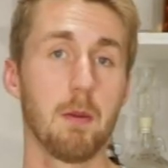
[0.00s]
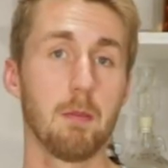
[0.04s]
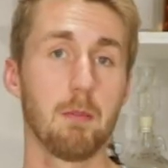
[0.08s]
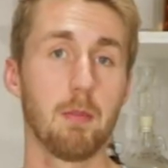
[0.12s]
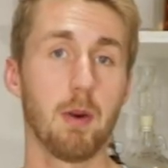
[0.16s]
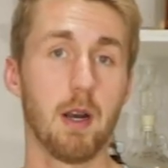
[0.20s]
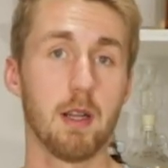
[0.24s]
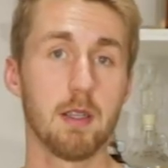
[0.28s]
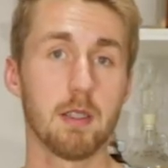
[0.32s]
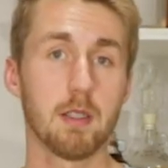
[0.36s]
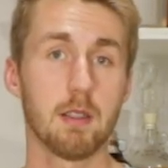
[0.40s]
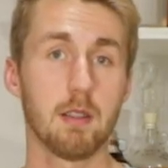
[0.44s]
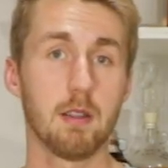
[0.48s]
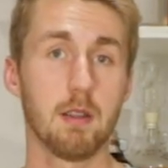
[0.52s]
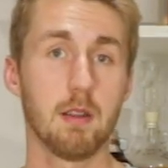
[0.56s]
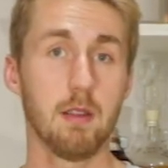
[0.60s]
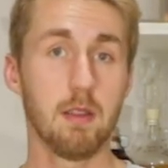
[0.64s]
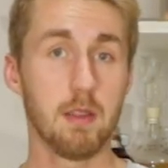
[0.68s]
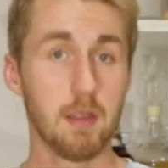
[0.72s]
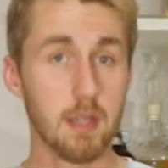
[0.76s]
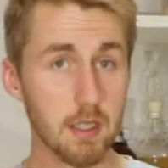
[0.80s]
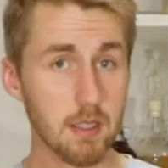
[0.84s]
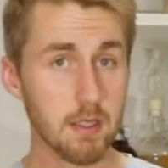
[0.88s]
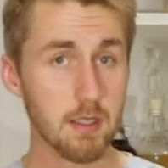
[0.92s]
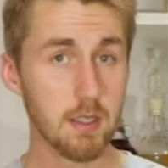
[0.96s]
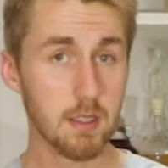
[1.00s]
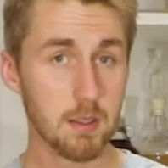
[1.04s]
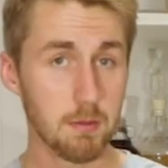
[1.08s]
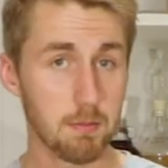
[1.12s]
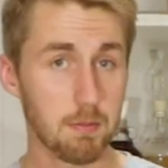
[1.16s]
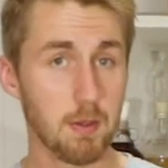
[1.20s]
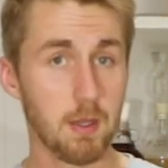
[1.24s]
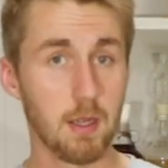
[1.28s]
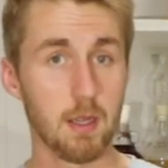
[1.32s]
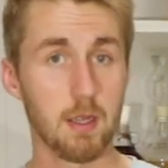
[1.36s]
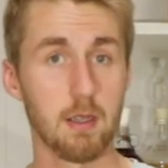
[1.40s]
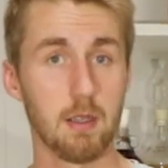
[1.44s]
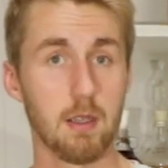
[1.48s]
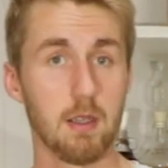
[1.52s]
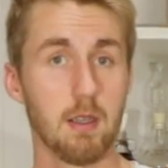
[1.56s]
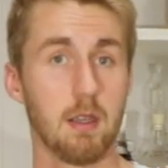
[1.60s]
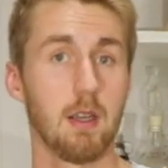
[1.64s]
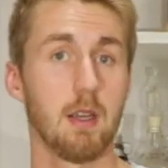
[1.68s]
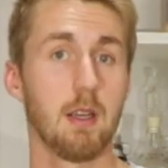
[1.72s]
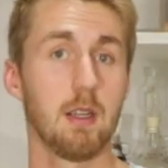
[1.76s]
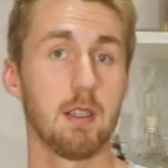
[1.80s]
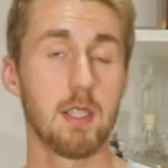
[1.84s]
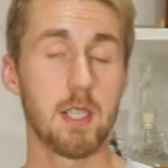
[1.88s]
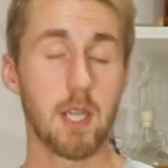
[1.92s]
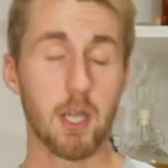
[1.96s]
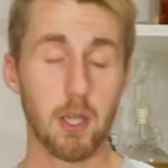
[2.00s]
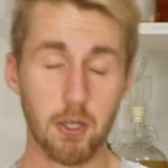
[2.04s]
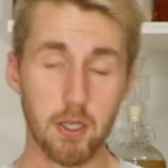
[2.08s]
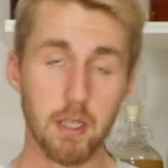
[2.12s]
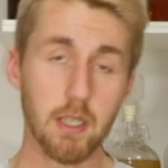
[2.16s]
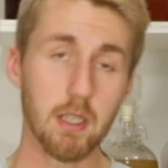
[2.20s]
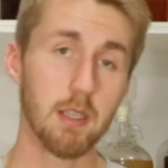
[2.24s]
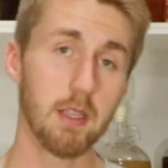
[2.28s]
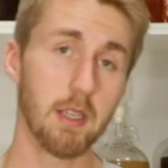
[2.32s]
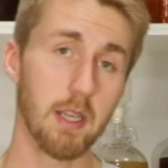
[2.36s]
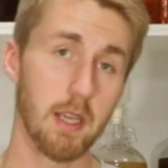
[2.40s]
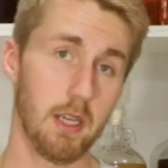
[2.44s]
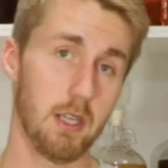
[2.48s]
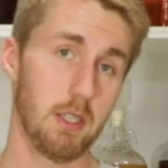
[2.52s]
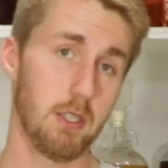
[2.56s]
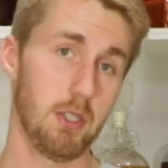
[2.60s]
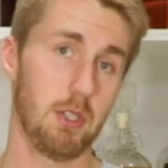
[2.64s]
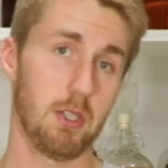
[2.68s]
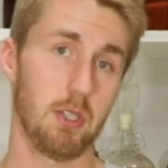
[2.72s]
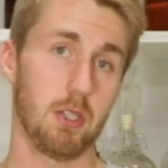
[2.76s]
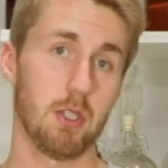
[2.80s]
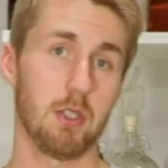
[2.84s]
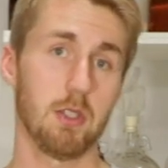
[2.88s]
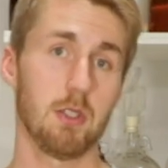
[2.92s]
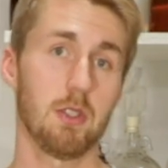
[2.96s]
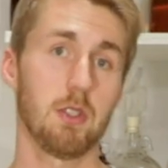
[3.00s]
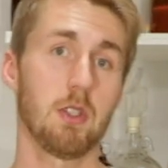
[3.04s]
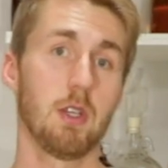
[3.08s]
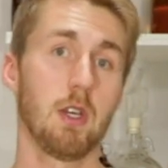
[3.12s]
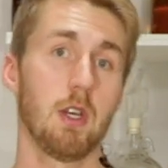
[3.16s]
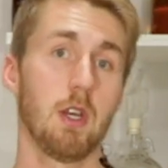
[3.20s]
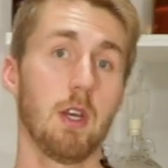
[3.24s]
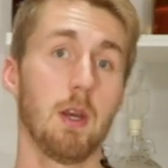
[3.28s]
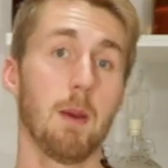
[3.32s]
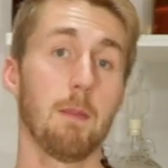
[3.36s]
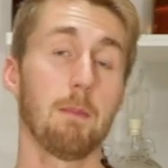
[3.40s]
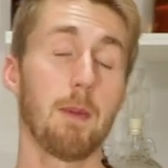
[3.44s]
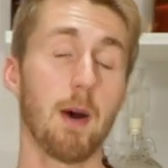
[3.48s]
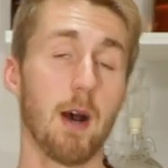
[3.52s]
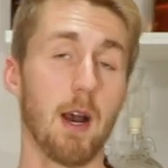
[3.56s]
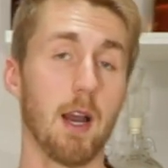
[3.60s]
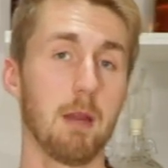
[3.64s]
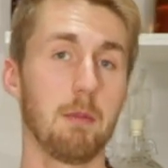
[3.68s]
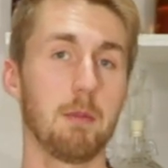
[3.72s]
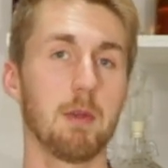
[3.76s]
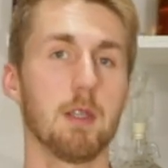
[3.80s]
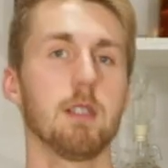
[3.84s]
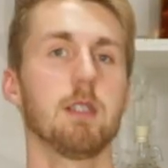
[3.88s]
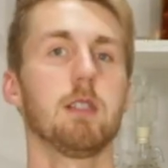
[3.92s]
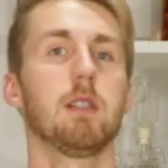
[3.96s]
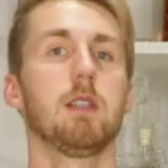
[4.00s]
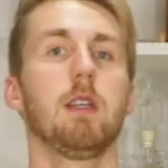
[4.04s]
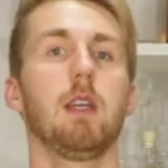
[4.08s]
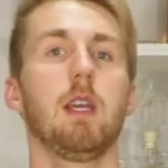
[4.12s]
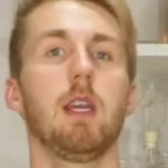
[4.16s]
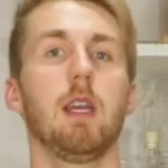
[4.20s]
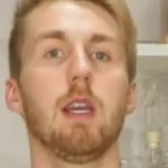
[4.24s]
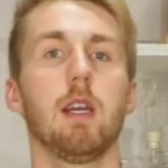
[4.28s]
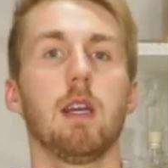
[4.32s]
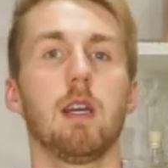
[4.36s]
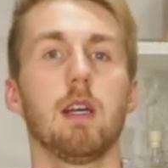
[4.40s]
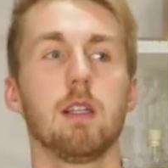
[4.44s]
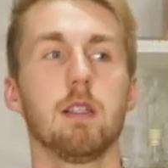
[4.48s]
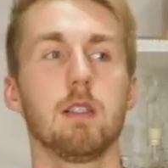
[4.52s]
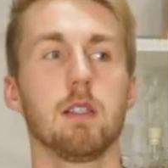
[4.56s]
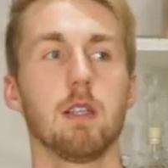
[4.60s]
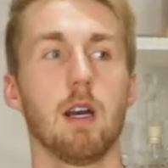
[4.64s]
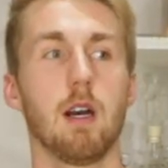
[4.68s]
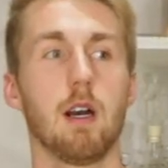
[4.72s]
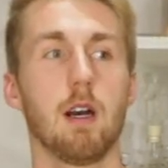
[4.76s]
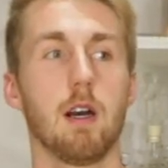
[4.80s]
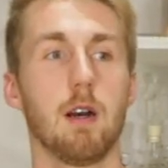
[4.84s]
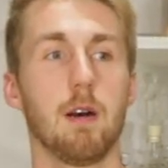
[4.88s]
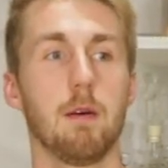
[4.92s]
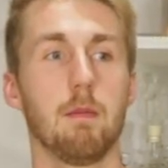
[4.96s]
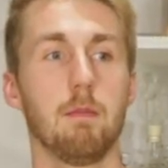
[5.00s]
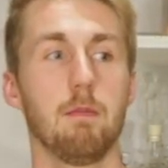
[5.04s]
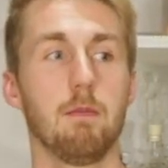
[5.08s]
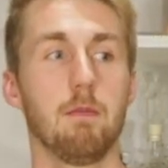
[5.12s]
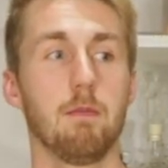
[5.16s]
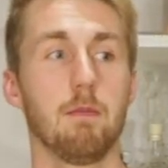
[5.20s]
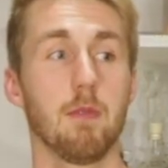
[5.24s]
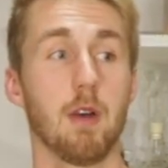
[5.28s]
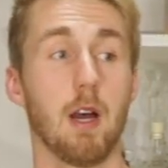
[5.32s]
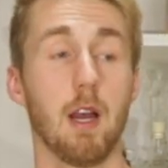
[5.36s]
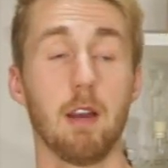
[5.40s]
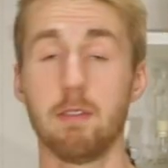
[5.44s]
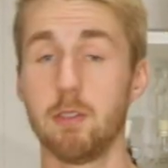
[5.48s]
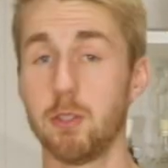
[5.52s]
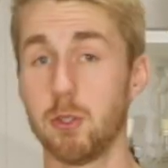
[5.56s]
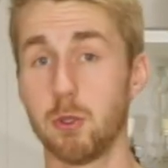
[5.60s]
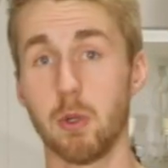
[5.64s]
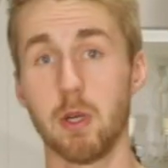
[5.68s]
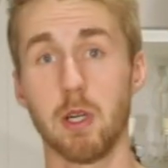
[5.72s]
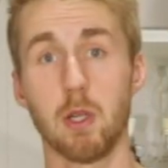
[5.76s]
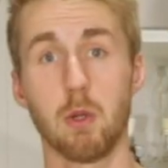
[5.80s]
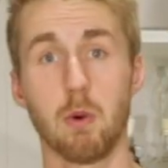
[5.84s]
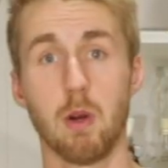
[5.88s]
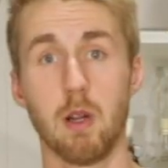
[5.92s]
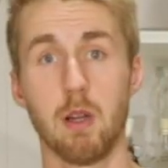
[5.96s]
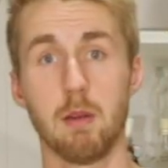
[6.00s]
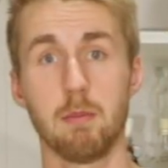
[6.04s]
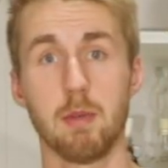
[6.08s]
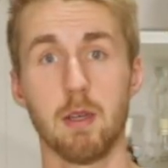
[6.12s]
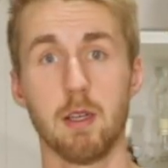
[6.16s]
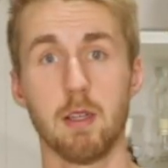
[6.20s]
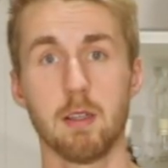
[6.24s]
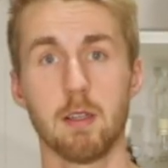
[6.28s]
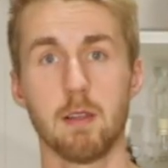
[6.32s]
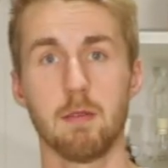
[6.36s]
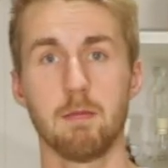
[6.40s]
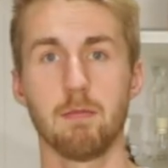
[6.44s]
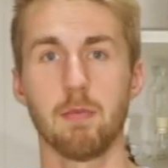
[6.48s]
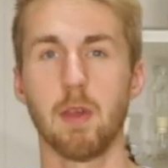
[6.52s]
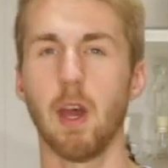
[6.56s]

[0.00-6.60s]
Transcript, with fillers: But this has been Tyrion Lannister's Pyment, and um, I've enjoyed it quite a bit.